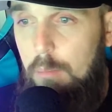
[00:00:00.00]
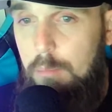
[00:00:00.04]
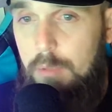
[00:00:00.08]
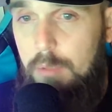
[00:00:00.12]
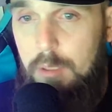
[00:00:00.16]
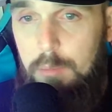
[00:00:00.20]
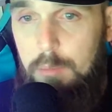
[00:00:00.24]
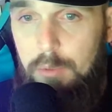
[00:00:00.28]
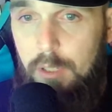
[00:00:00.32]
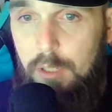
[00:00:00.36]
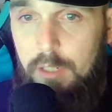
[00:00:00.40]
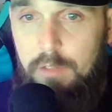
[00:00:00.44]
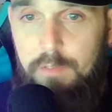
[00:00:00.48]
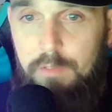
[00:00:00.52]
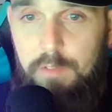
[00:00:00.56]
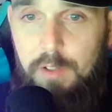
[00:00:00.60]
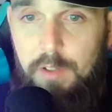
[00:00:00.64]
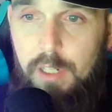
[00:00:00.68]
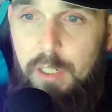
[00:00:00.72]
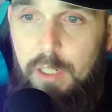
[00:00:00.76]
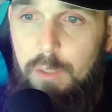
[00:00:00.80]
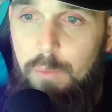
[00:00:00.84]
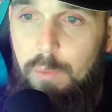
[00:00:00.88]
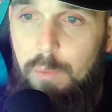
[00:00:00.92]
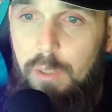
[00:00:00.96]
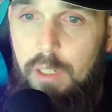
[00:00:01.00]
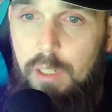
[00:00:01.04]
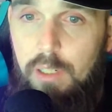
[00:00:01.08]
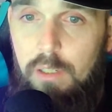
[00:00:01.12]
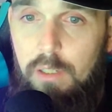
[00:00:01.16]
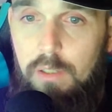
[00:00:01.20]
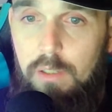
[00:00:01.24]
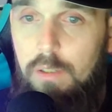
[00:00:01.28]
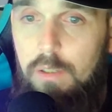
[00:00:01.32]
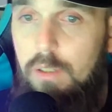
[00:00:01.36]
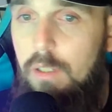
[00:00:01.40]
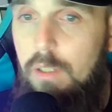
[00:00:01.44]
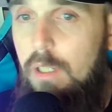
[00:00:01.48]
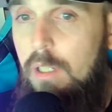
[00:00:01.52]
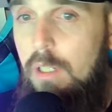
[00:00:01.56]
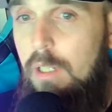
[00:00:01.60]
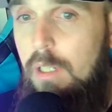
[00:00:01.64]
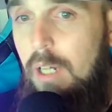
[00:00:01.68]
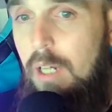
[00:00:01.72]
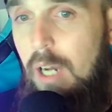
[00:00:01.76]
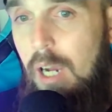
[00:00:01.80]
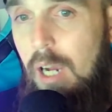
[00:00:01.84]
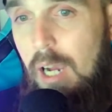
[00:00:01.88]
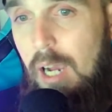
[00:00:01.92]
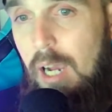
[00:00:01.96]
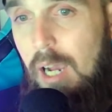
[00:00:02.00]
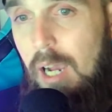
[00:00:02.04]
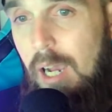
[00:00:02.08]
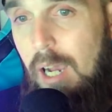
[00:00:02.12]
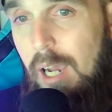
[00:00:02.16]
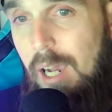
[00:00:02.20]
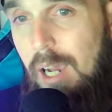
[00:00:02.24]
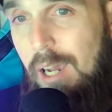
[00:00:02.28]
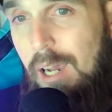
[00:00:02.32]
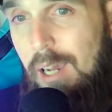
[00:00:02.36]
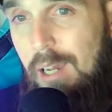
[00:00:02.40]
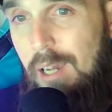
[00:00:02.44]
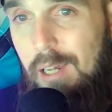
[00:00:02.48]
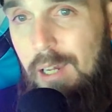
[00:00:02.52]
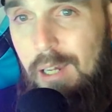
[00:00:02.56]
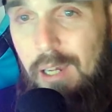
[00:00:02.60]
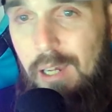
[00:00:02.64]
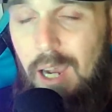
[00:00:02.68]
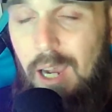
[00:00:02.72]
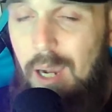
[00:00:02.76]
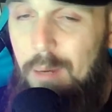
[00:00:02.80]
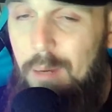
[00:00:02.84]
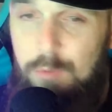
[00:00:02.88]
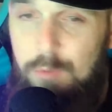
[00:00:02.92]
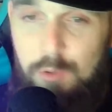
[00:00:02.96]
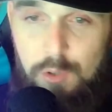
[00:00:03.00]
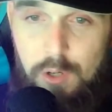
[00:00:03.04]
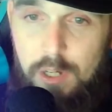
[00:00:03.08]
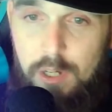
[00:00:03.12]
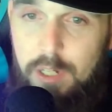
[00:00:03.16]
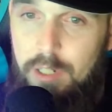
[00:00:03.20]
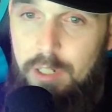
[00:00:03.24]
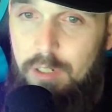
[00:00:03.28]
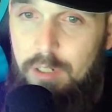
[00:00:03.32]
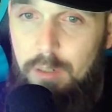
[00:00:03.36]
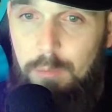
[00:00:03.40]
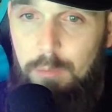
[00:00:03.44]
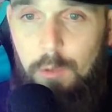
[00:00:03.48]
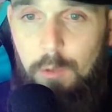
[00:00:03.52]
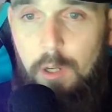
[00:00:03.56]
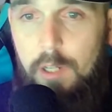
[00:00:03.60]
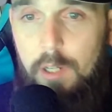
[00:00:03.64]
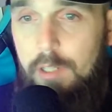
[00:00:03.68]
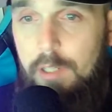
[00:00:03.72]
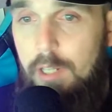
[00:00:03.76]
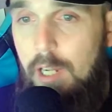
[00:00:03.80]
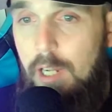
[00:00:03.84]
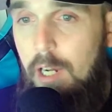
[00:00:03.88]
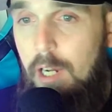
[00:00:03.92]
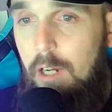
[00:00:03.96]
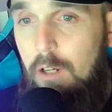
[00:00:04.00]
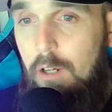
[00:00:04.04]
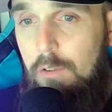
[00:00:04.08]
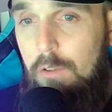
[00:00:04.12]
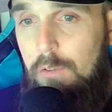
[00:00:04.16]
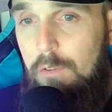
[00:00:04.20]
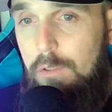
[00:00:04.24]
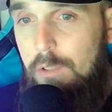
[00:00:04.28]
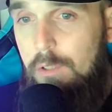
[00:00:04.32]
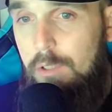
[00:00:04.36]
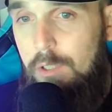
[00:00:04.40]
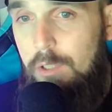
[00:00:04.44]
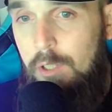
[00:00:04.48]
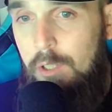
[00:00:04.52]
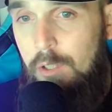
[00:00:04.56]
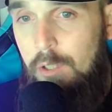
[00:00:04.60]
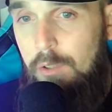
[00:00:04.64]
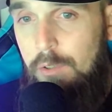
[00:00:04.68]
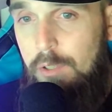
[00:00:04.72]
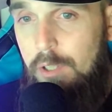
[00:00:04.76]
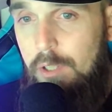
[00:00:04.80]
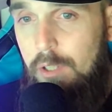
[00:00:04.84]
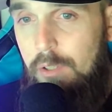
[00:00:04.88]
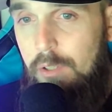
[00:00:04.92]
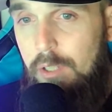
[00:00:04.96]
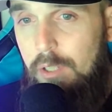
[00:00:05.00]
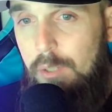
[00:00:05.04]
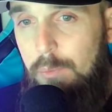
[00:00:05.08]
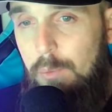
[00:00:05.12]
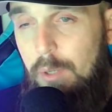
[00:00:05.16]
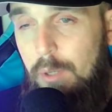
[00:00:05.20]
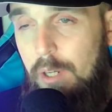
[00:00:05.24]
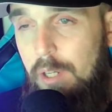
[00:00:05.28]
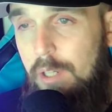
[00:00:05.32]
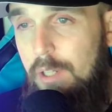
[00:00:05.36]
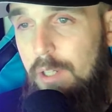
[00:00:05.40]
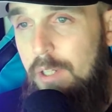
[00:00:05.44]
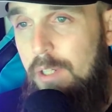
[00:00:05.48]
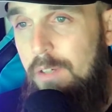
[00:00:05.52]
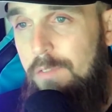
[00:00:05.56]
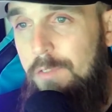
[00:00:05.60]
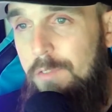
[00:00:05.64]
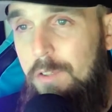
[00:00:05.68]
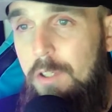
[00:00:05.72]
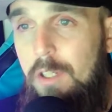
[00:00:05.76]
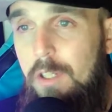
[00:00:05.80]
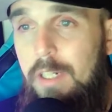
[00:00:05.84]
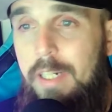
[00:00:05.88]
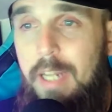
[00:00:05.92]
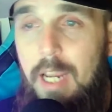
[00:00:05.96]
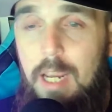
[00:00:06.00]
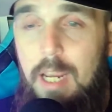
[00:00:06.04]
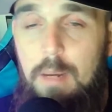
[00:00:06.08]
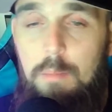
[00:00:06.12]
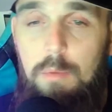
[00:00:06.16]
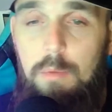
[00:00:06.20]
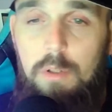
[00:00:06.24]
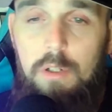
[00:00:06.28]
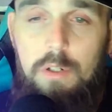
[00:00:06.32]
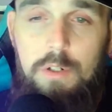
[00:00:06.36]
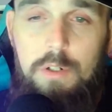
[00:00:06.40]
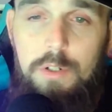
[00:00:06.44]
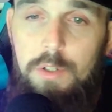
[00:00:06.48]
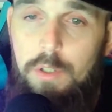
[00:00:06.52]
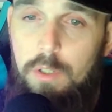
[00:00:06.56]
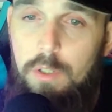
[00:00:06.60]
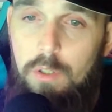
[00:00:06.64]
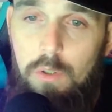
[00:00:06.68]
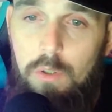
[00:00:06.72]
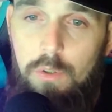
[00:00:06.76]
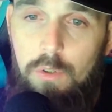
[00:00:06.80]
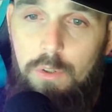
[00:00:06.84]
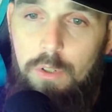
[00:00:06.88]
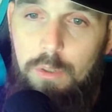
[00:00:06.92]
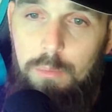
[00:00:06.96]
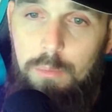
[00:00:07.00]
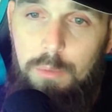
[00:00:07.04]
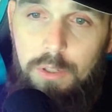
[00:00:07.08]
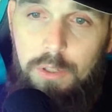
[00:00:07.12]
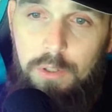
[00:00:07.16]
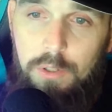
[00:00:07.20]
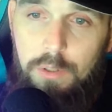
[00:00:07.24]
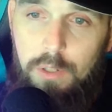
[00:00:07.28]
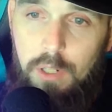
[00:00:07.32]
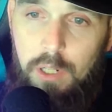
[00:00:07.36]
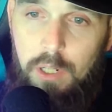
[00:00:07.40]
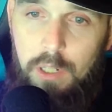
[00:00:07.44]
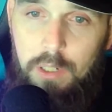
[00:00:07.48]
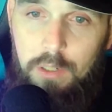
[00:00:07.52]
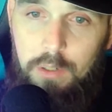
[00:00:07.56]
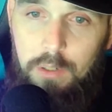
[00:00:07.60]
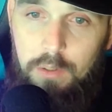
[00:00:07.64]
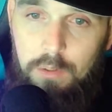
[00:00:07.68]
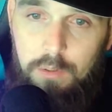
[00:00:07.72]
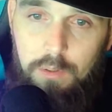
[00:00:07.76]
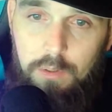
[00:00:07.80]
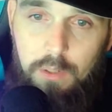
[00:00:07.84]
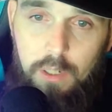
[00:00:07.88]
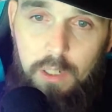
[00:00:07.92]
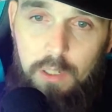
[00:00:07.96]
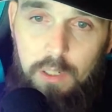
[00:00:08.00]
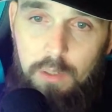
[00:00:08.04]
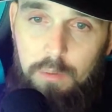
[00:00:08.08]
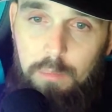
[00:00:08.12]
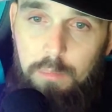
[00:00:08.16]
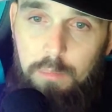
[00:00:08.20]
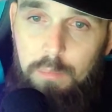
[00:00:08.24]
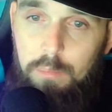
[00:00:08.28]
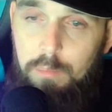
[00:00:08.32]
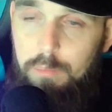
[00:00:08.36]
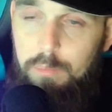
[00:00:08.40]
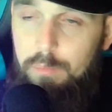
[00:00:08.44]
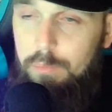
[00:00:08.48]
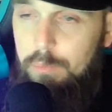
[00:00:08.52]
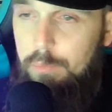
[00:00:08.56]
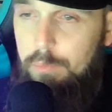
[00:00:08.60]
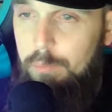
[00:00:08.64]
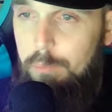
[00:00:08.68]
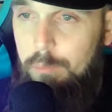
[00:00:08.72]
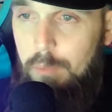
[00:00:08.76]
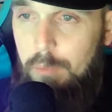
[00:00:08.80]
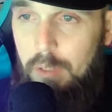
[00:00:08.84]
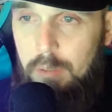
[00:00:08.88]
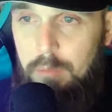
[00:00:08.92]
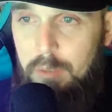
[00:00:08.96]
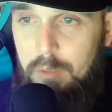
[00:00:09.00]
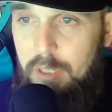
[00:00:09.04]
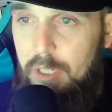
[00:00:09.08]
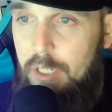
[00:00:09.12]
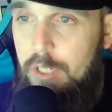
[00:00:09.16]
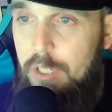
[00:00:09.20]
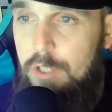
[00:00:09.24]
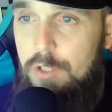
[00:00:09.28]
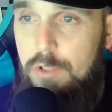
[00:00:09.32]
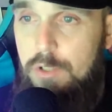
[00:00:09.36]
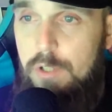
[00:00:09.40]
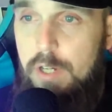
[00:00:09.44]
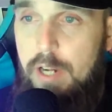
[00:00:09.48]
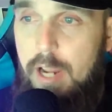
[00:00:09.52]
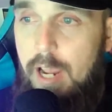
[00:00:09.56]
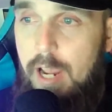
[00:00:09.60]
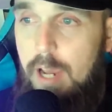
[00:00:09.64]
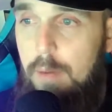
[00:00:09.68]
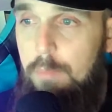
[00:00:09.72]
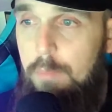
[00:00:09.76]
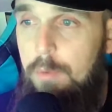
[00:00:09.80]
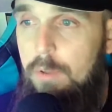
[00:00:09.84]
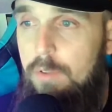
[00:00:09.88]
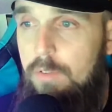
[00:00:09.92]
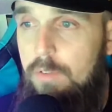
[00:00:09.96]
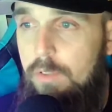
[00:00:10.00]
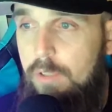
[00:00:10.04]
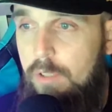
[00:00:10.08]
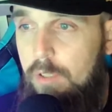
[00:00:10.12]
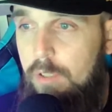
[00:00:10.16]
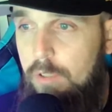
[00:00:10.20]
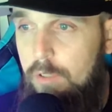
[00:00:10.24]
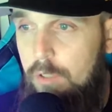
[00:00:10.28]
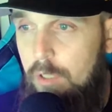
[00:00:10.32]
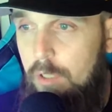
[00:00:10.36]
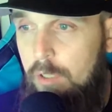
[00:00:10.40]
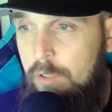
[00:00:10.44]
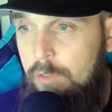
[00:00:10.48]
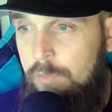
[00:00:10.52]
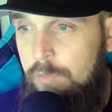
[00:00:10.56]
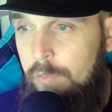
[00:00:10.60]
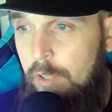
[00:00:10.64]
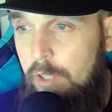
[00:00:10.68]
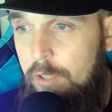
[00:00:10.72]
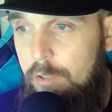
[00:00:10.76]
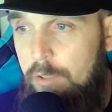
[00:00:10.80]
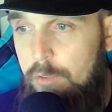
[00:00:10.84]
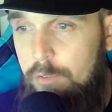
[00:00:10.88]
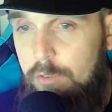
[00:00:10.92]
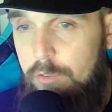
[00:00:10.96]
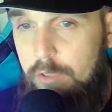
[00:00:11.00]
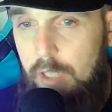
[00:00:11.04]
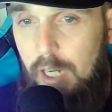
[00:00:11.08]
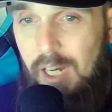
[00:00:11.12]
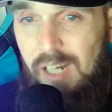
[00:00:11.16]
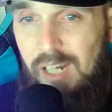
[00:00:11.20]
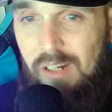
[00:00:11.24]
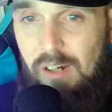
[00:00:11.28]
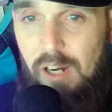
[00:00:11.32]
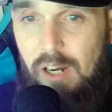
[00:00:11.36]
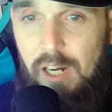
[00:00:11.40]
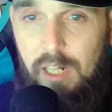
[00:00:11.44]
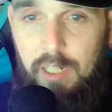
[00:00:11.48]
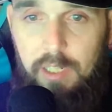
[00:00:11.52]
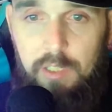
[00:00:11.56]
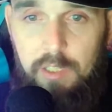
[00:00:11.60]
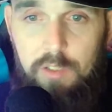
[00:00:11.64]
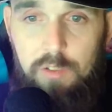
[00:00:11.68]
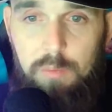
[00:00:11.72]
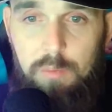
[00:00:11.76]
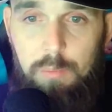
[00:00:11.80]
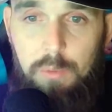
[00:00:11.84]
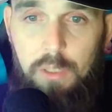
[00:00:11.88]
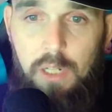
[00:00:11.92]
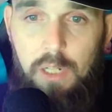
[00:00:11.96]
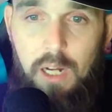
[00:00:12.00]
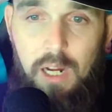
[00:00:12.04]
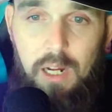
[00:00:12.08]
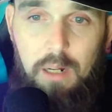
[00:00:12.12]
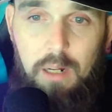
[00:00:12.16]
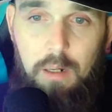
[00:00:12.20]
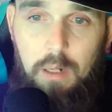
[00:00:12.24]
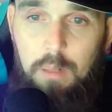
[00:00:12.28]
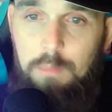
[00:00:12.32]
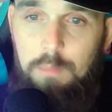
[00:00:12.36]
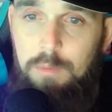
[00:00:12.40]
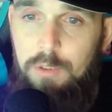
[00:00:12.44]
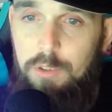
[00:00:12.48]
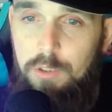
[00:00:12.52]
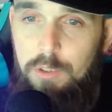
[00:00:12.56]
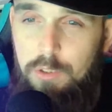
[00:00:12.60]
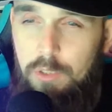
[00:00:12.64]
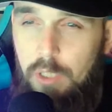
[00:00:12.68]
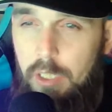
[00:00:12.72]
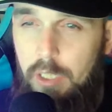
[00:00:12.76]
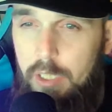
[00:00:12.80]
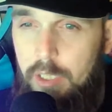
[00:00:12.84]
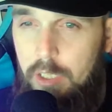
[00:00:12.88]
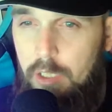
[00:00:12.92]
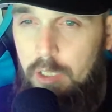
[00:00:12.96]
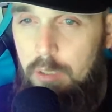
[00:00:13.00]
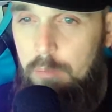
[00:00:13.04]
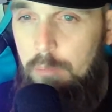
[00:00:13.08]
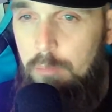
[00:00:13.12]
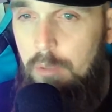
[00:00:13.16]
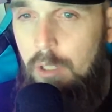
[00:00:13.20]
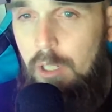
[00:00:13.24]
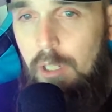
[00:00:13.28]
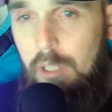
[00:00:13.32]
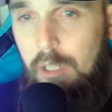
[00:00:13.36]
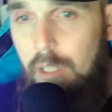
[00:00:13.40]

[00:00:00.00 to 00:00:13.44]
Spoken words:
He played very well. I'm trading him right now. The only way, if you're a gambler, you can hold him and maybe an injury happens and his value skyrockets, but I'm just trading him.